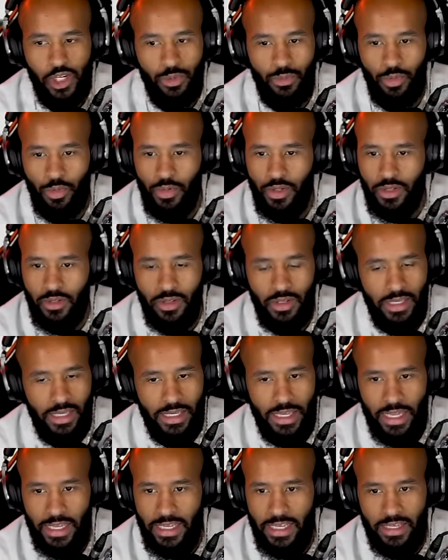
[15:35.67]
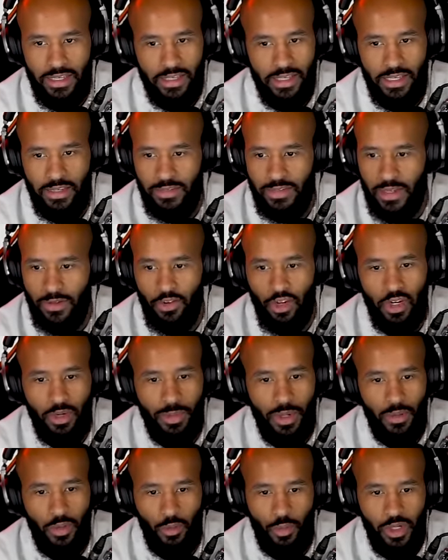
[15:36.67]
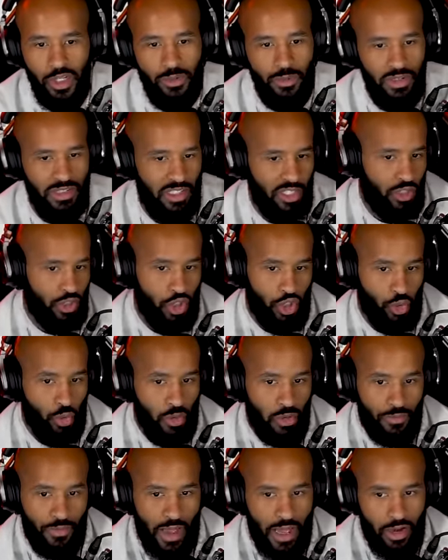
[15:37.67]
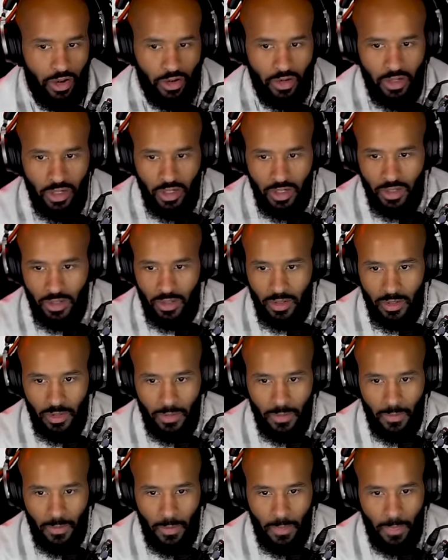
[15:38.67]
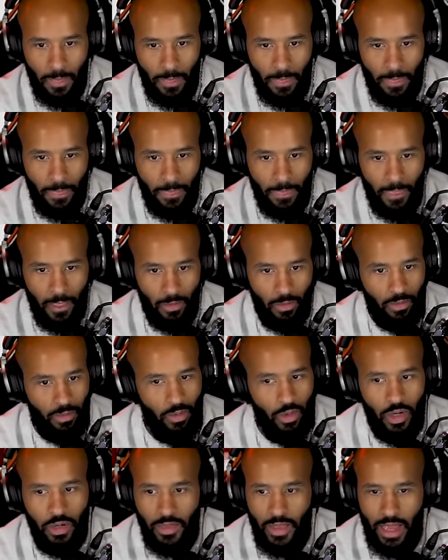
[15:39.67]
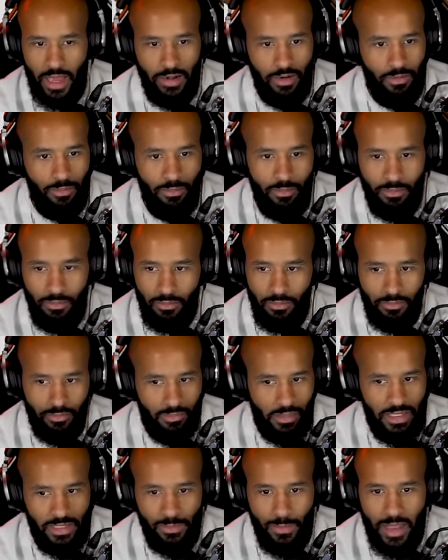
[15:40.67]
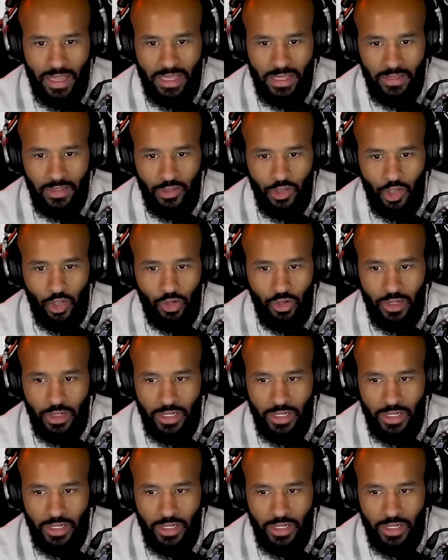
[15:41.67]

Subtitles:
him. He's never going to be able to reach him because he's the shorter fighter. Look at that. He's making Takeru